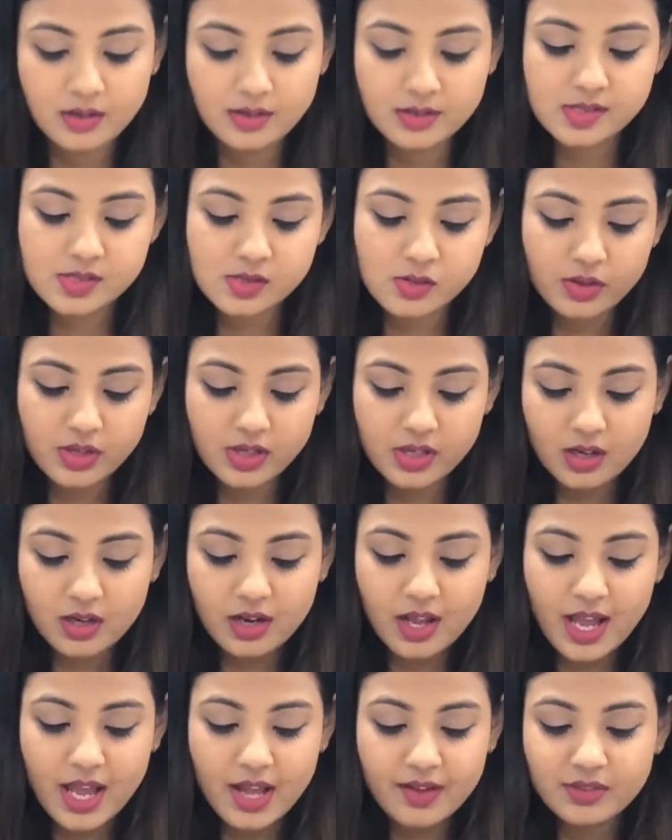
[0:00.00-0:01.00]
So here
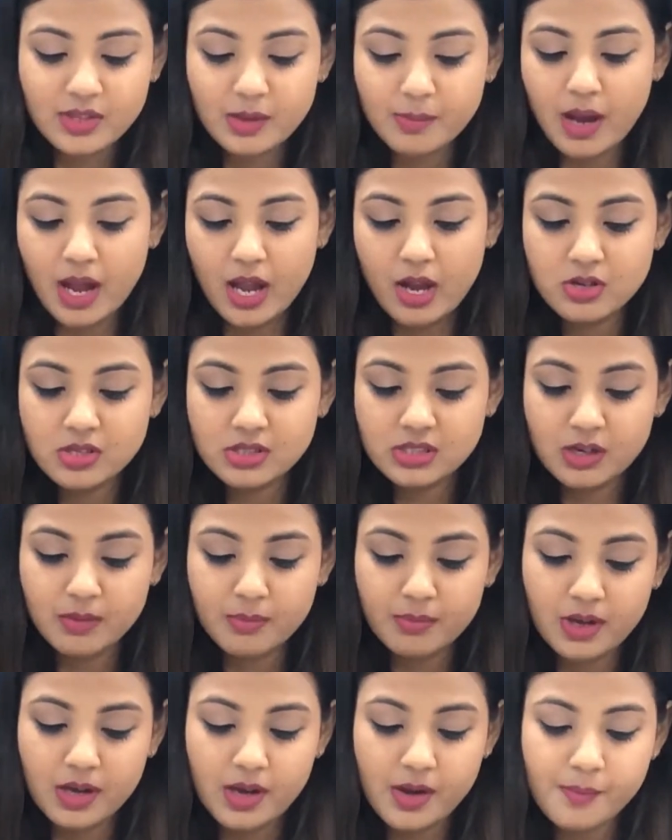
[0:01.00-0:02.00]
I have the
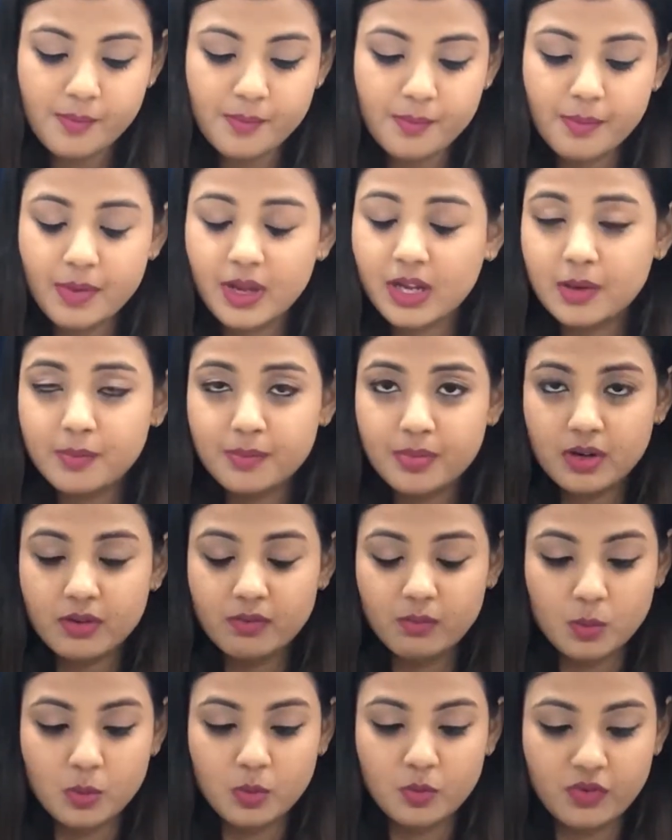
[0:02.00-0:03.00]
Bioderma makeup
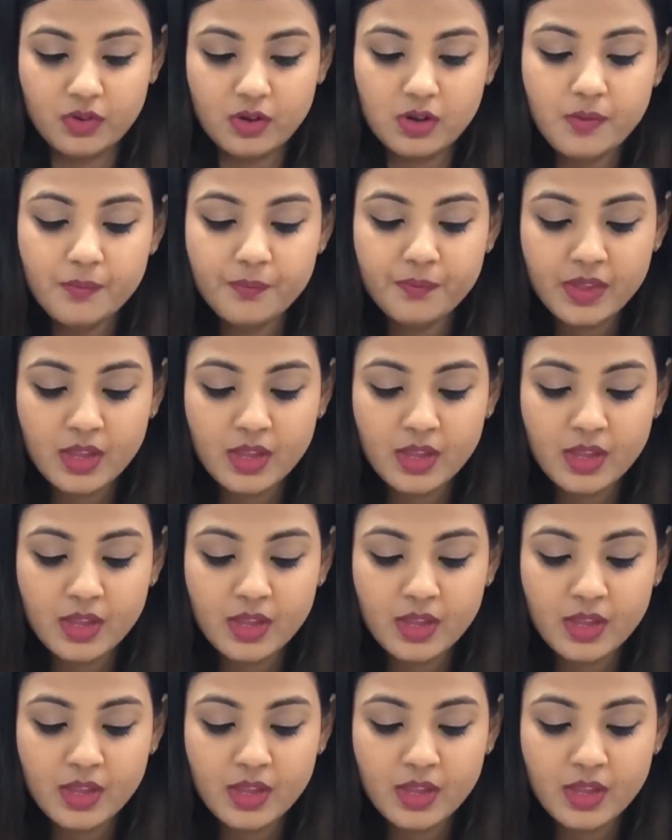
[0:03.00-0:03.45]
remover.